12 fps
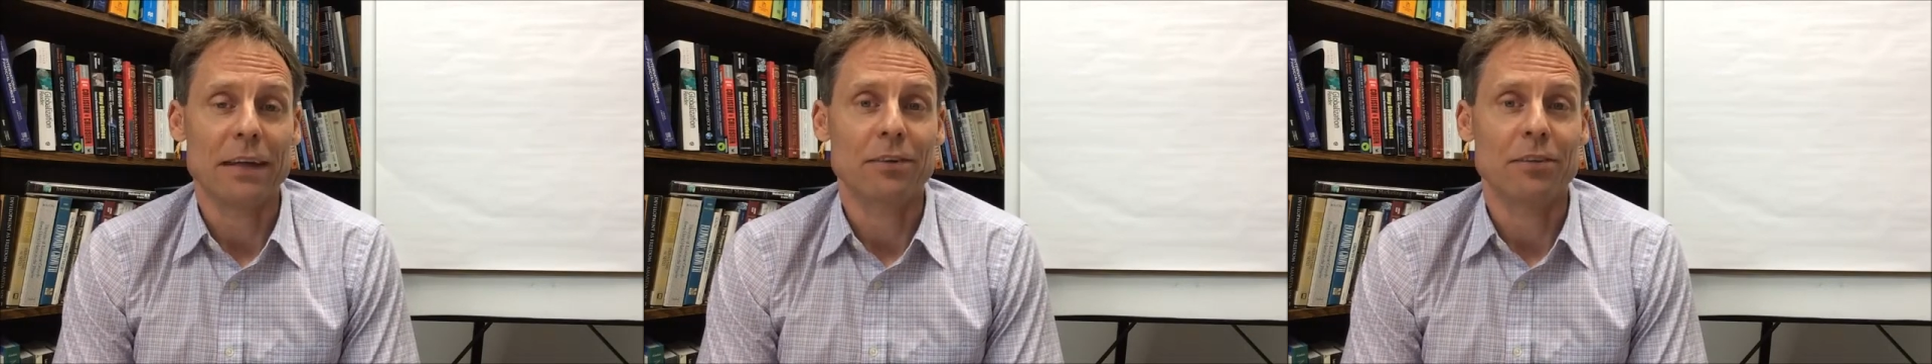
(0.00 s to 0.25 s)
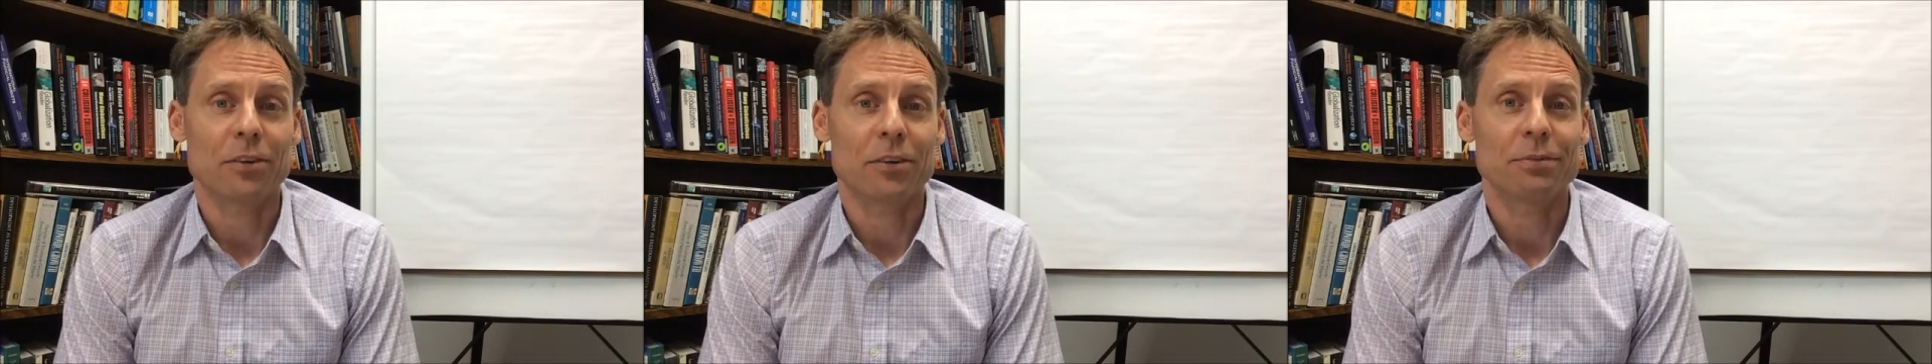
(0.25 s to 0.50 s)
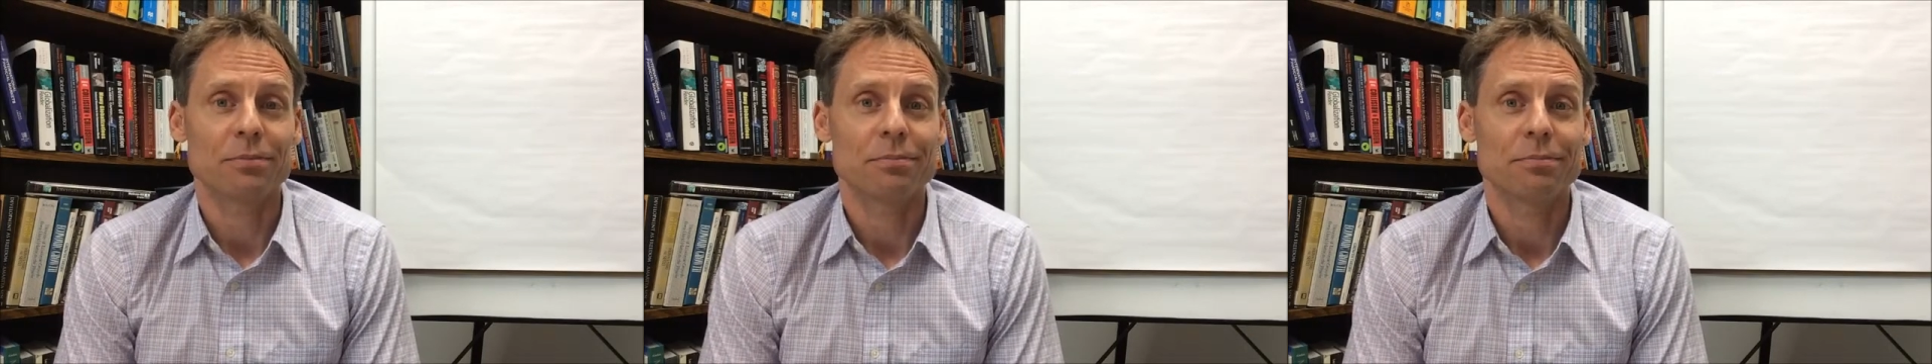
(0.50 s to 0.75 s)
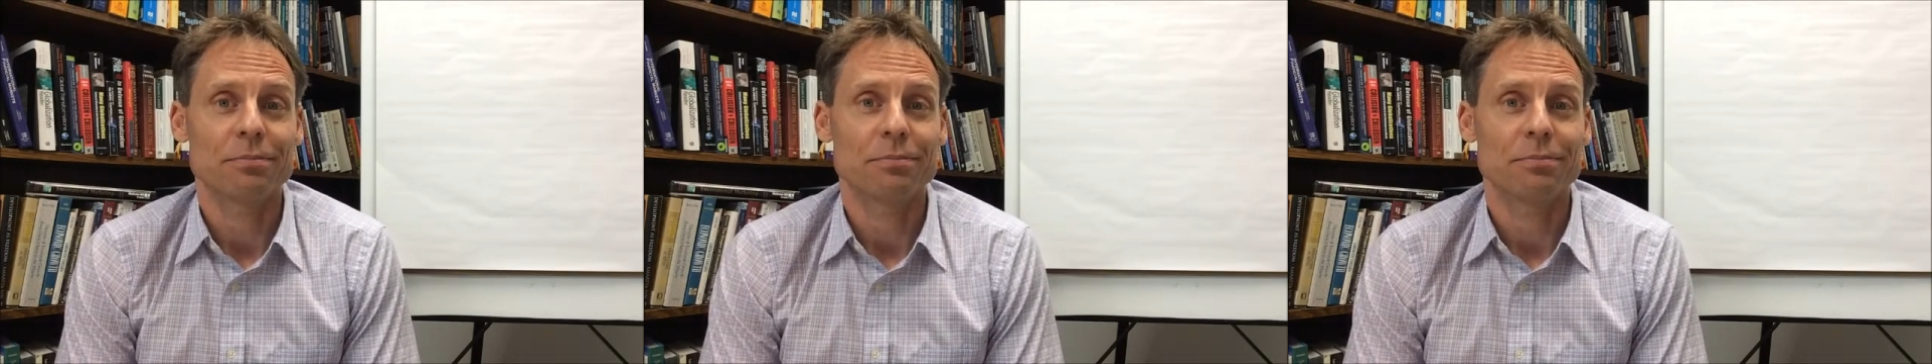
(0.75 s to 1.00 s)
answer
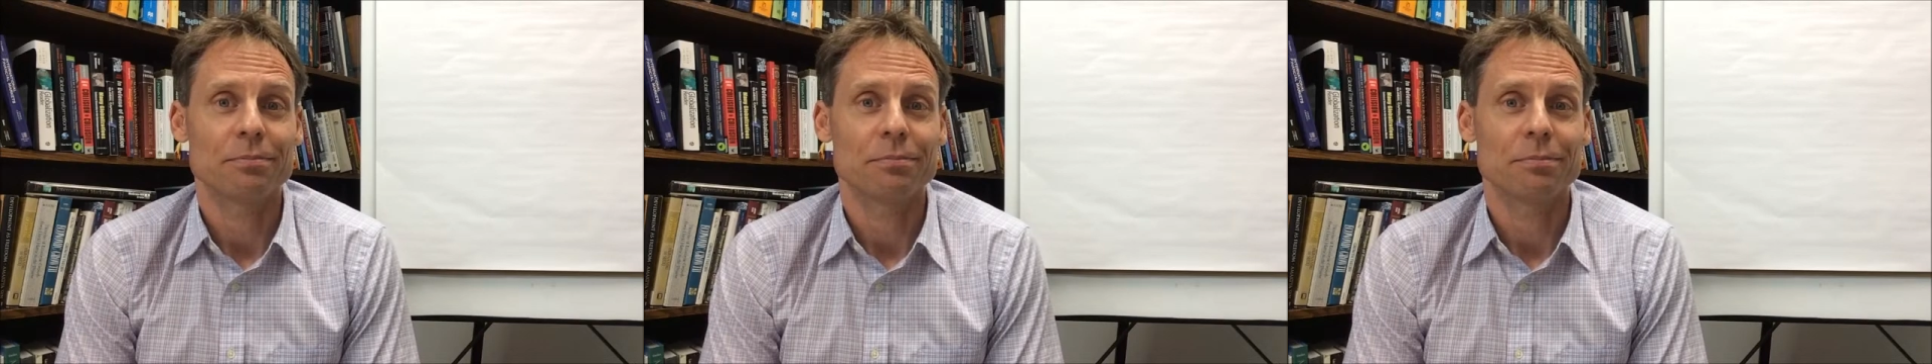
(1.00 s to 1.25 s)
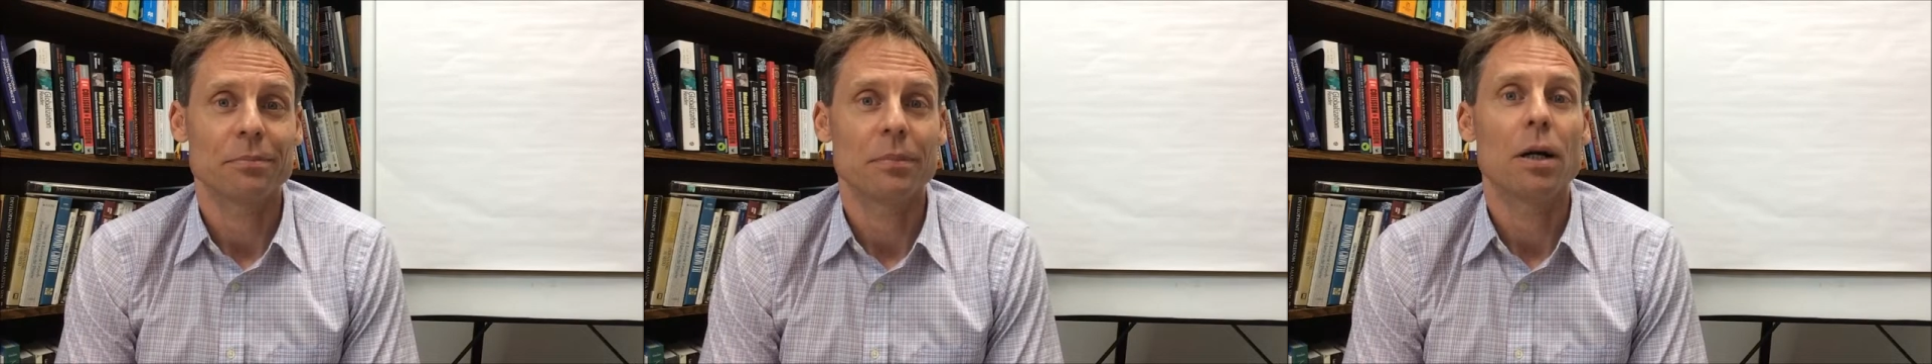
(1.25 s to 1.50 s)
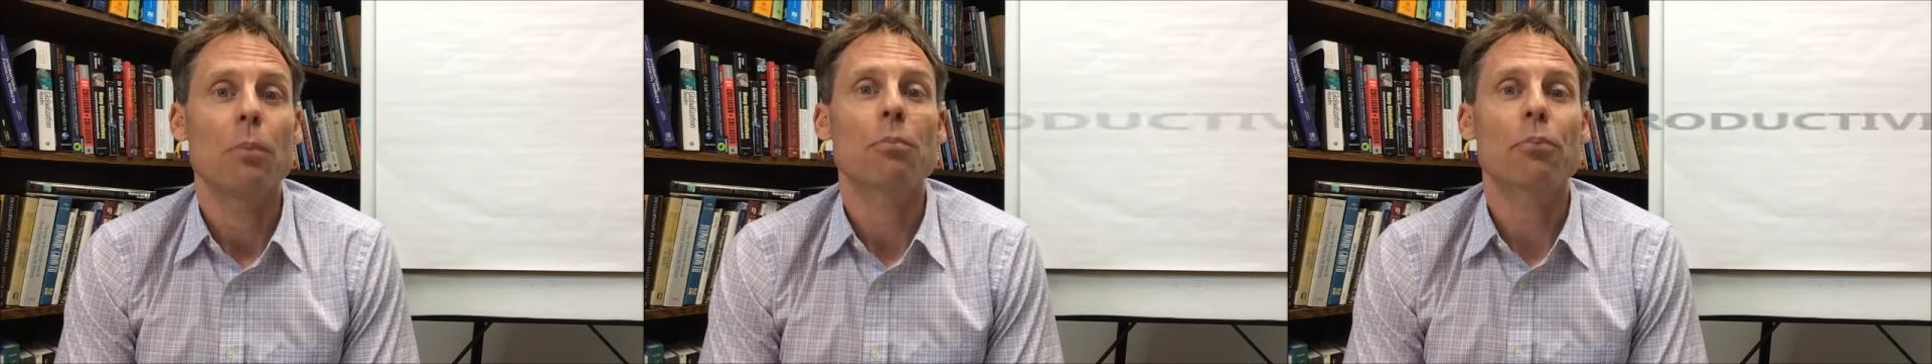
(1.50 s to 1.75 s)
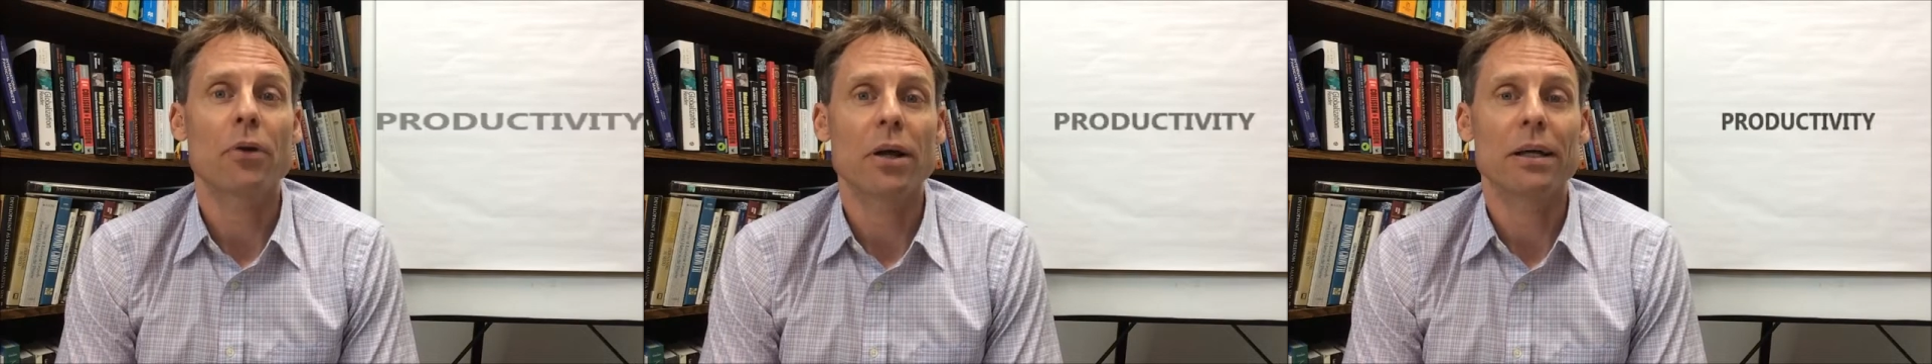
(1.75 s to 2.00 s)

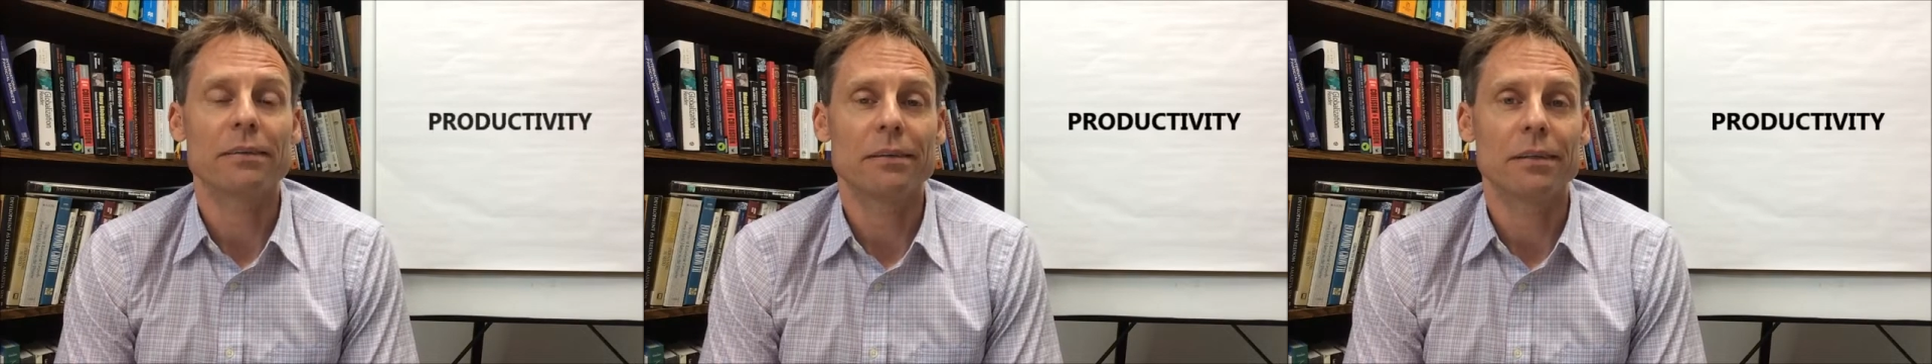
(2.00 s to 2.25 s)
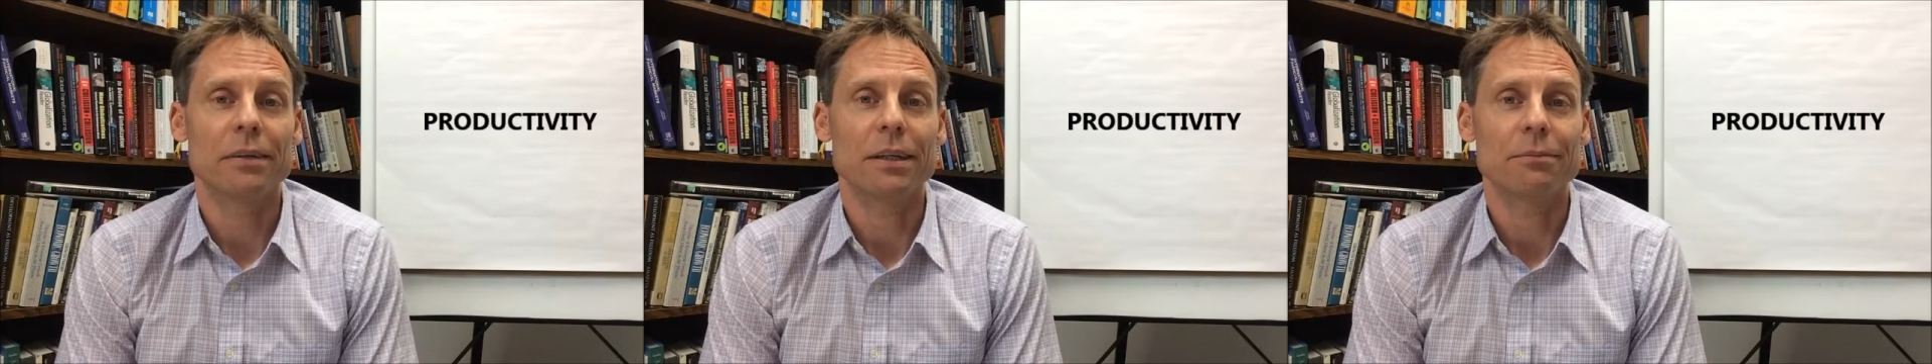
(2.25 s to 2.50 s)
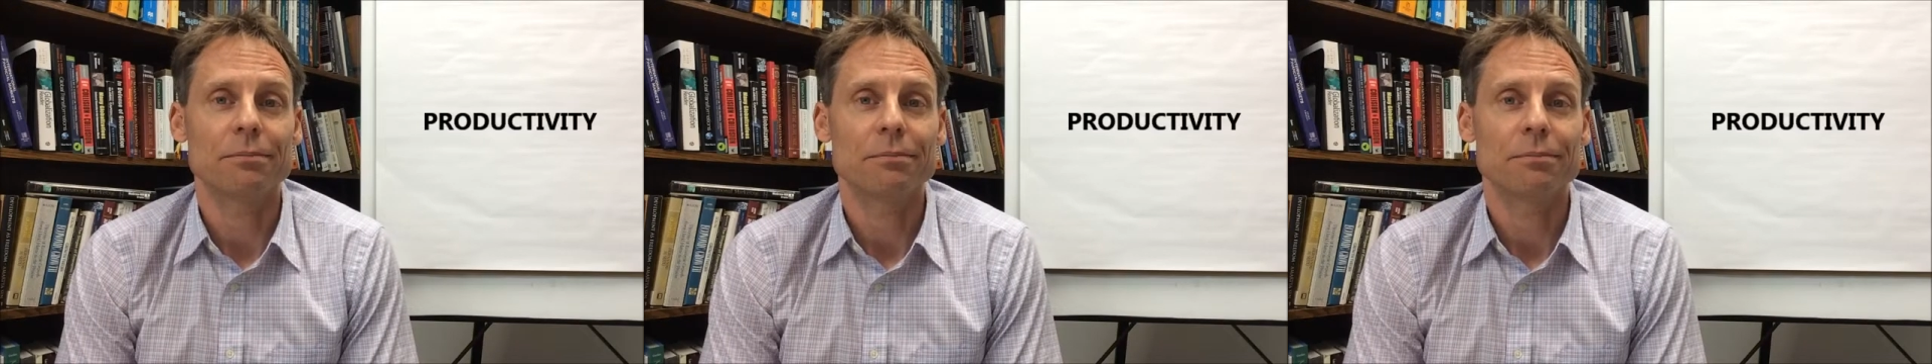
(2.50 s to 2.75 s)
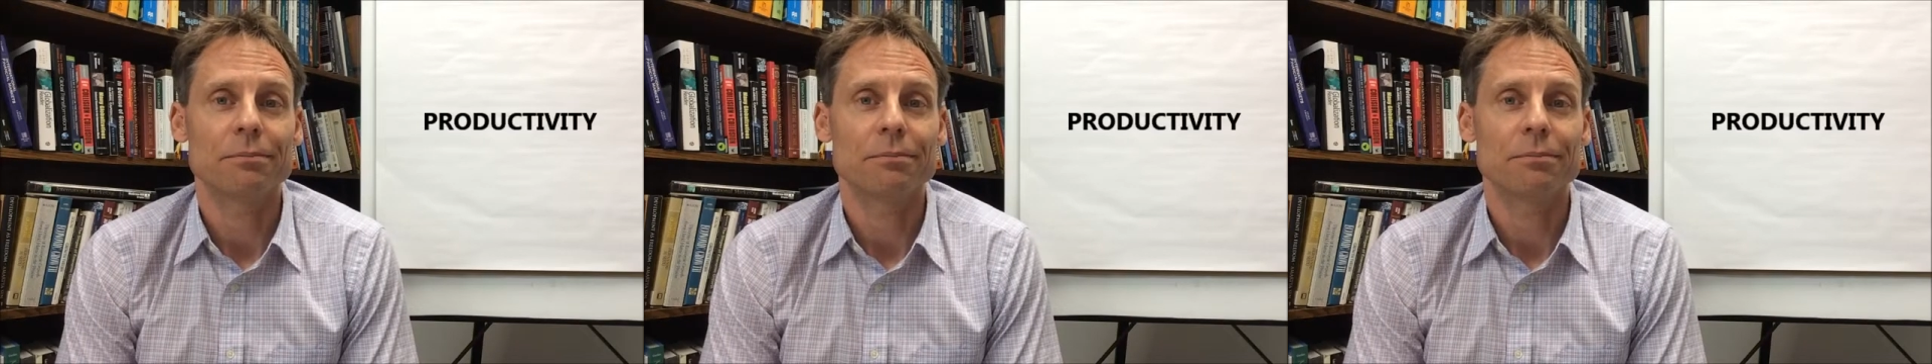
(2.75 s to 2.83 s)
productivity.